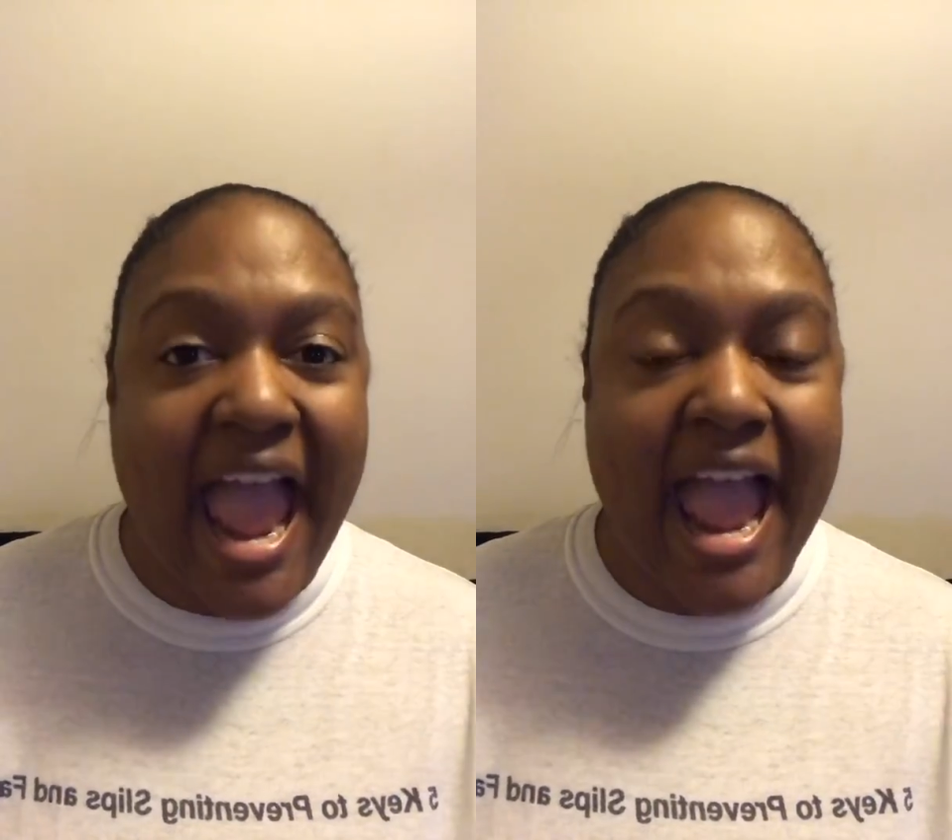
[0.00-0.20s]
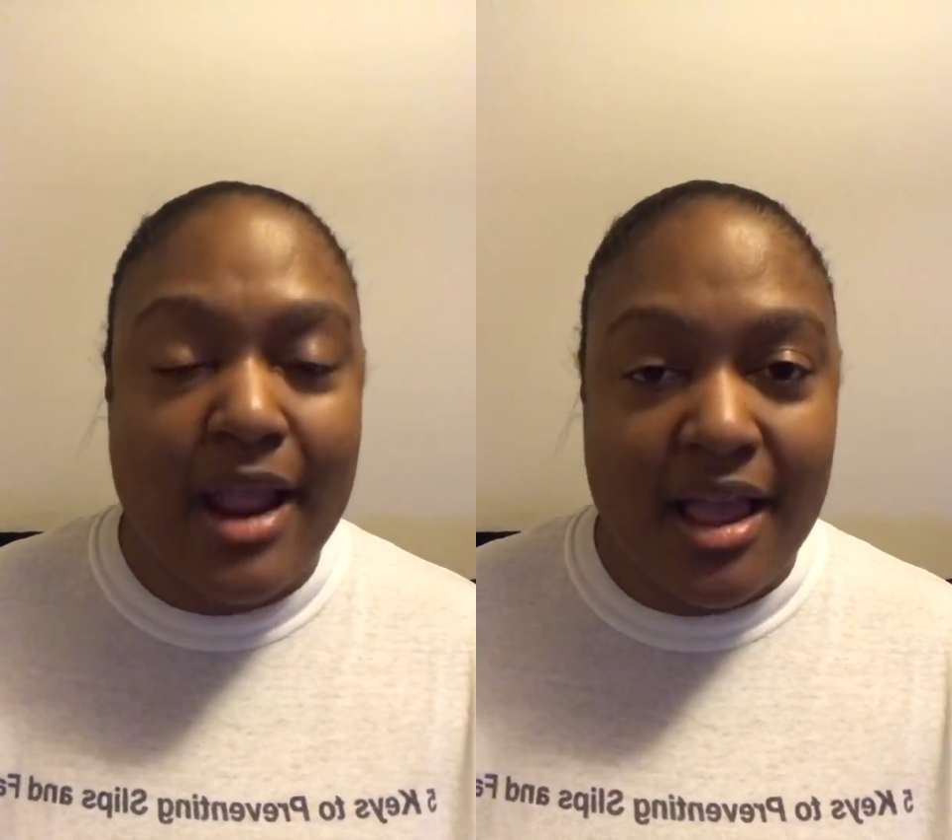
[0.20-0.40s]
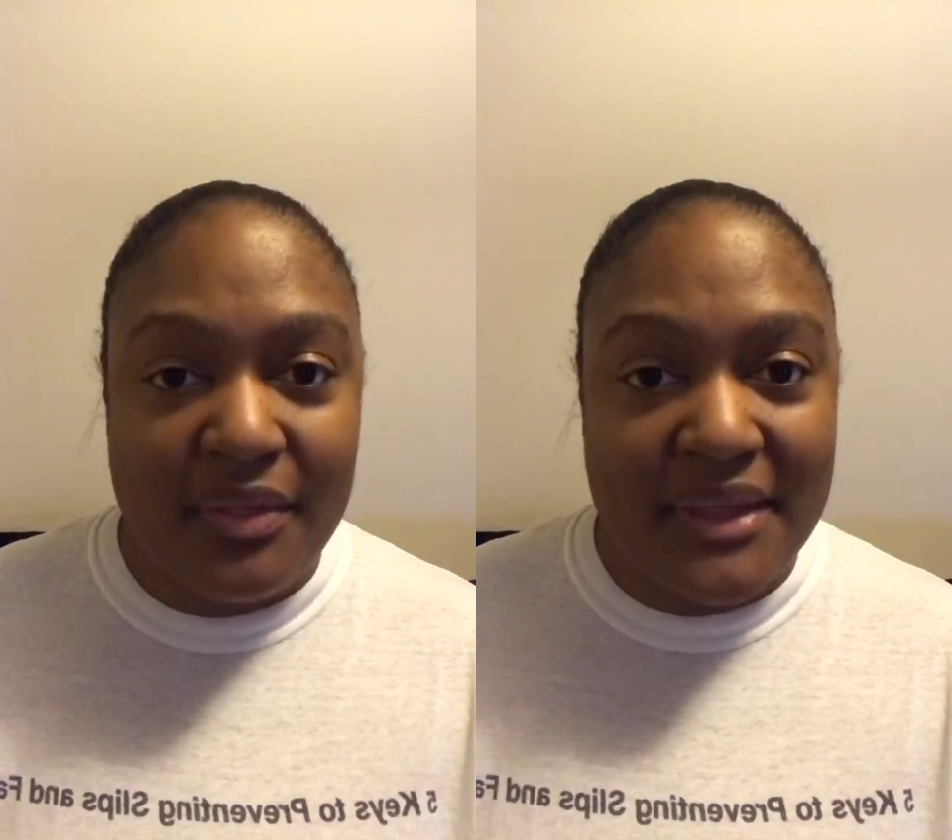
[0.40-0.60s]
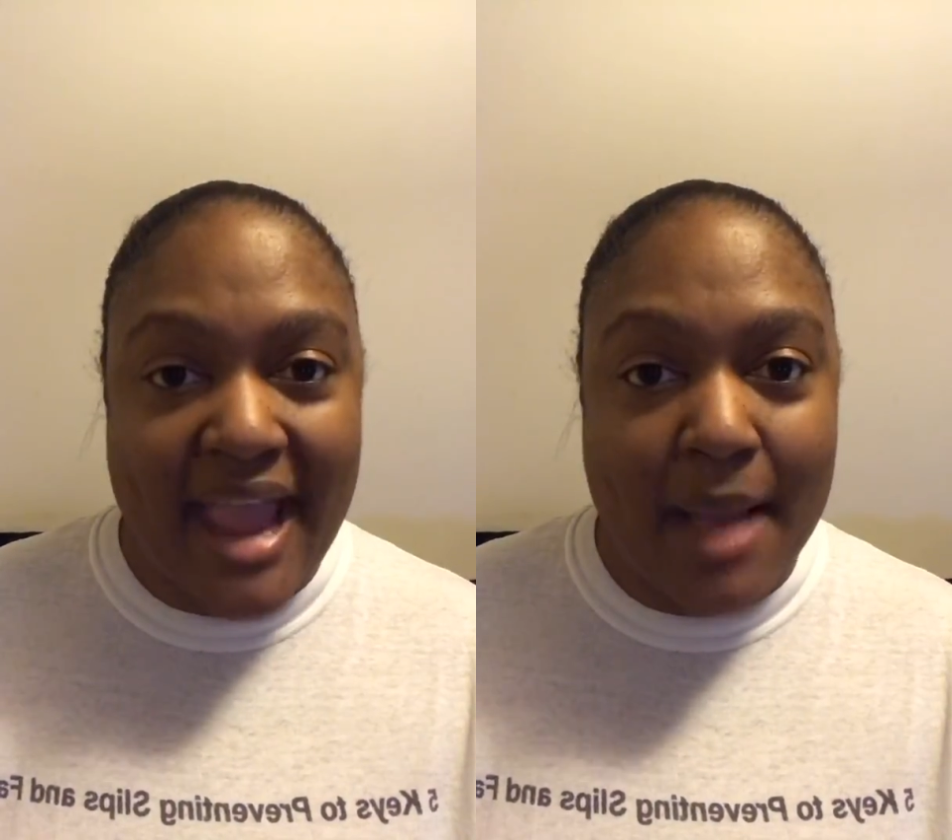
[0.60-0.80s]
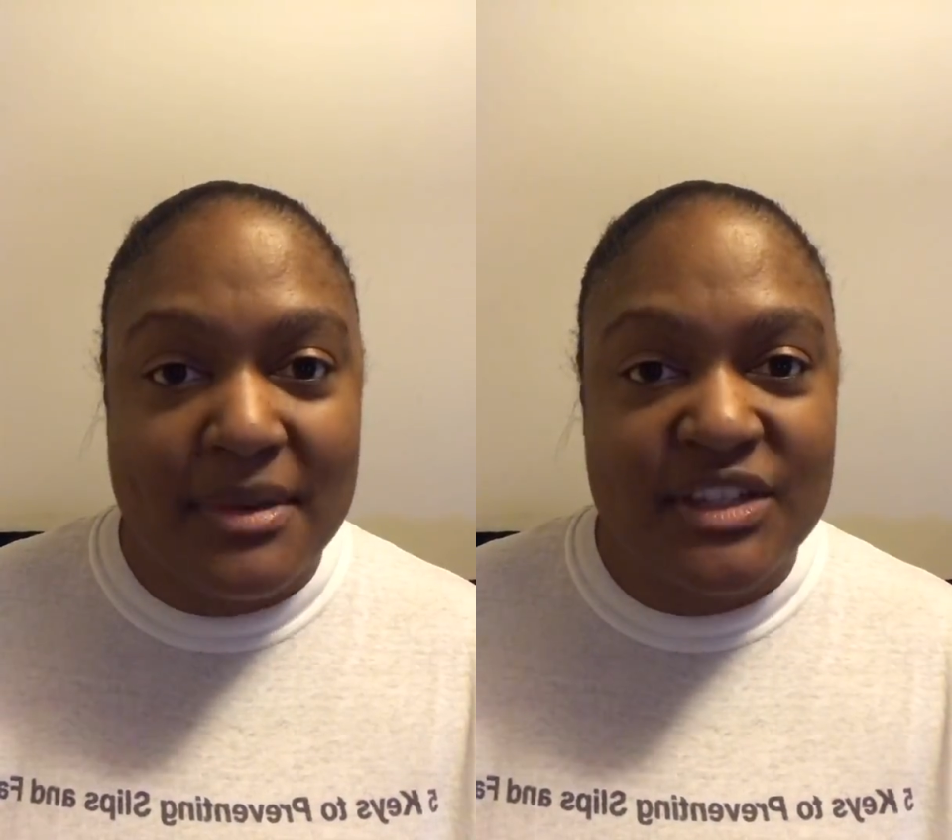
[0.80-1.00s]
healthy
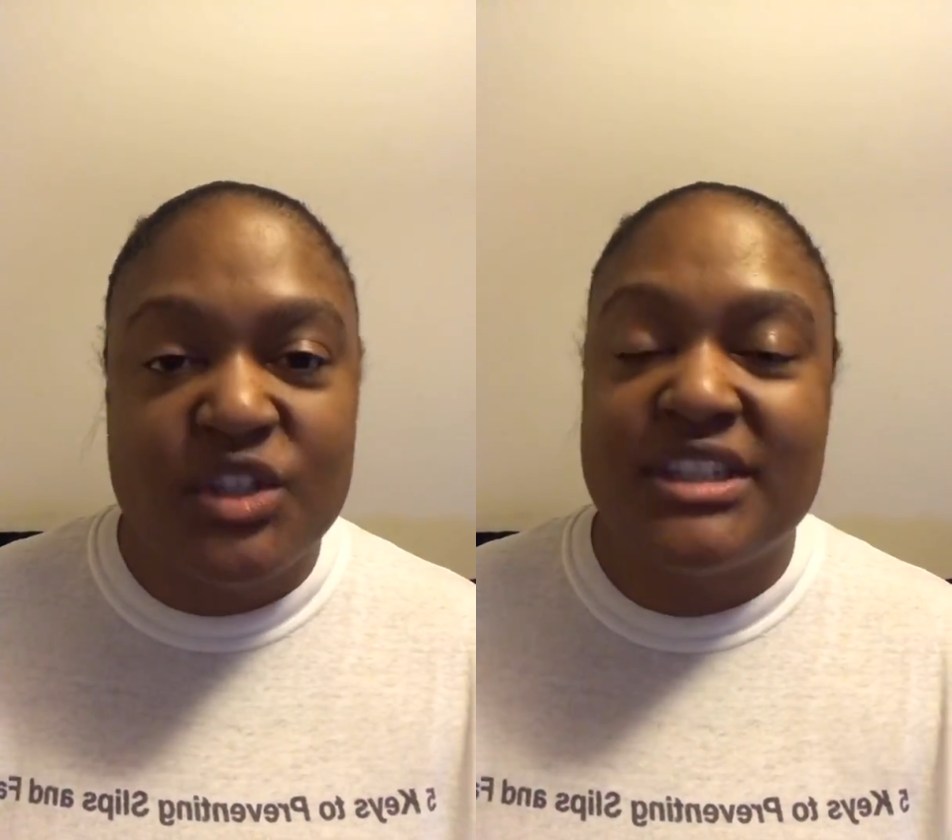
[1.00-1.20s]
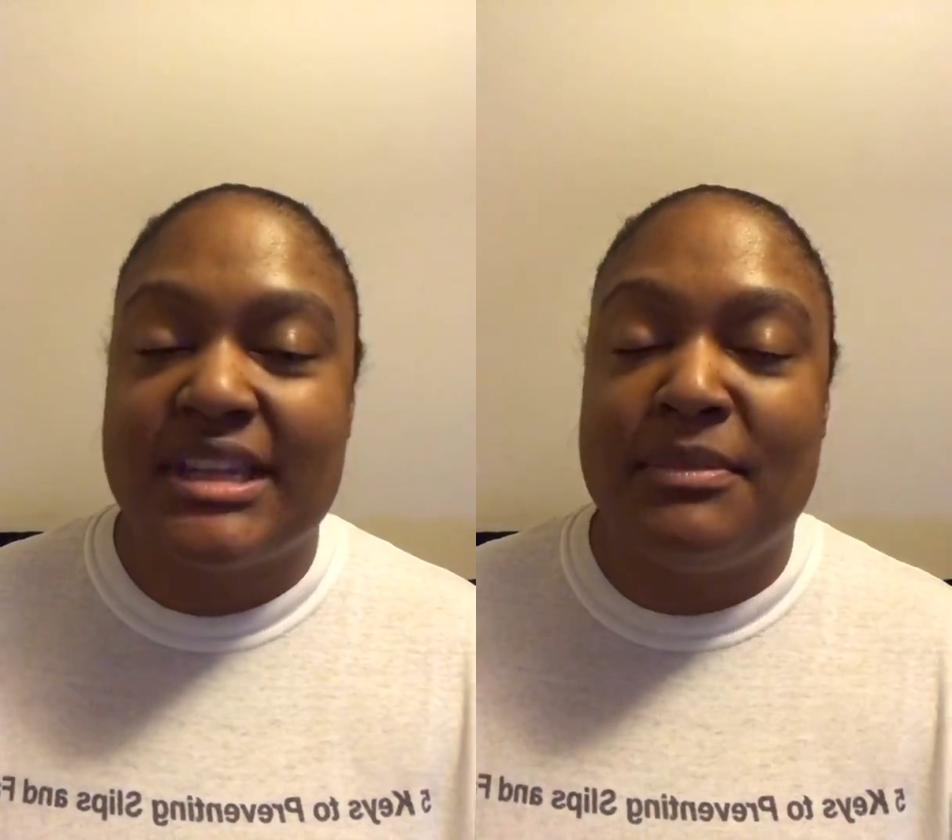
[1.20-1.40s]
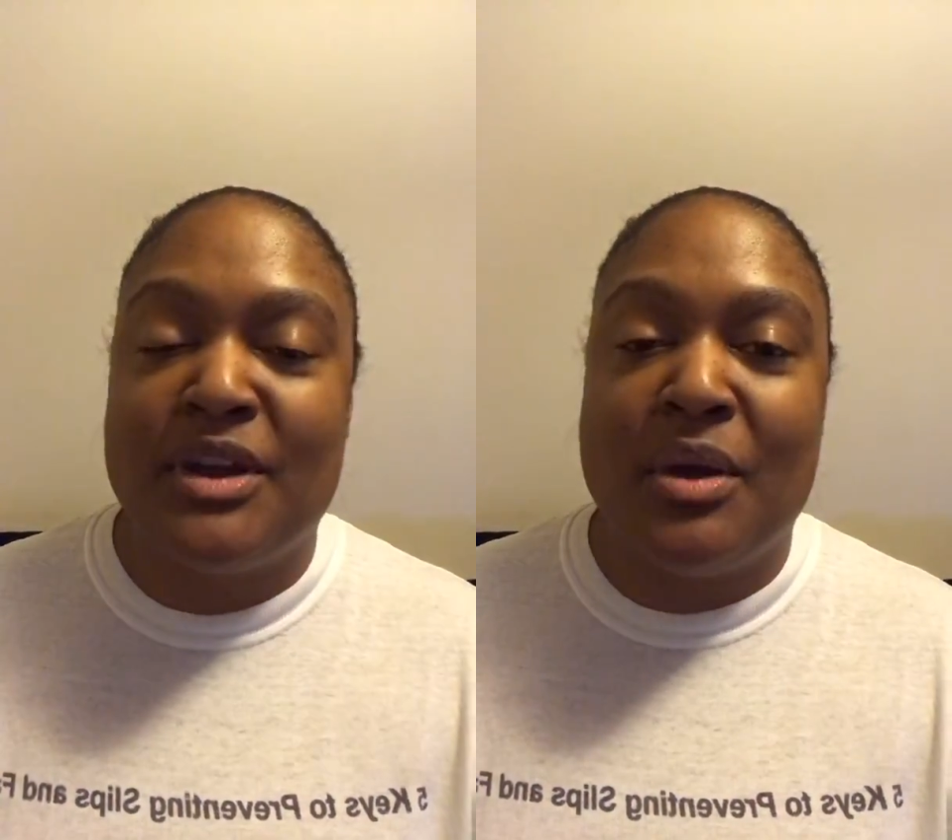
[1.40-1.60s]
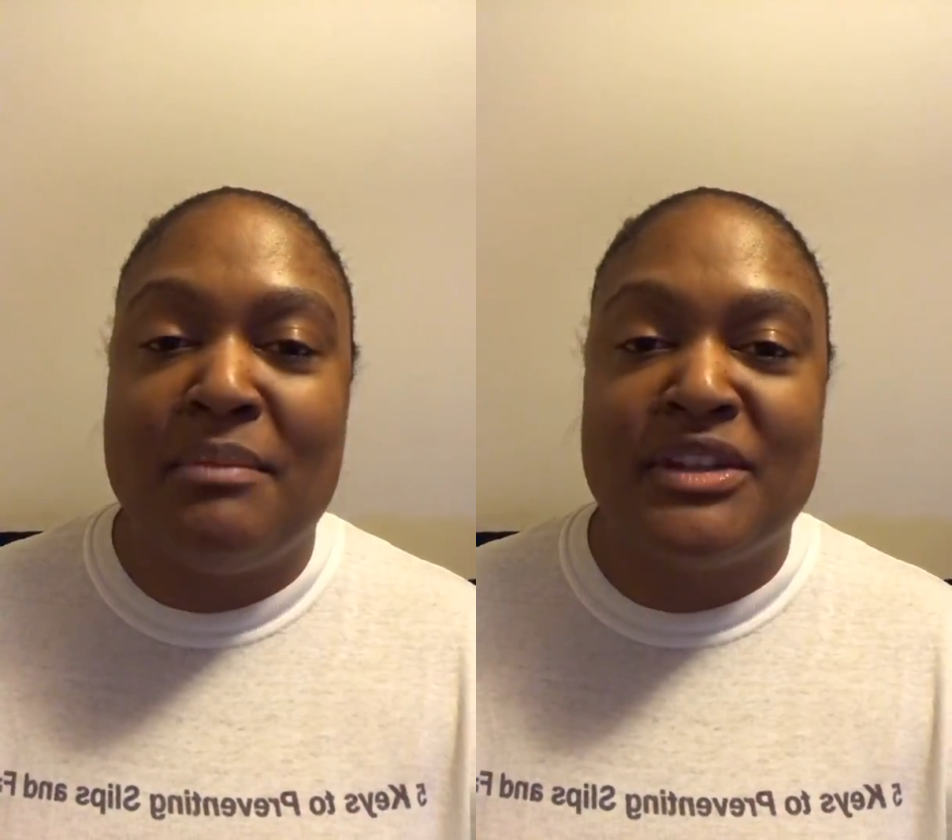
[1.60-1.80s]
habits, just let me know and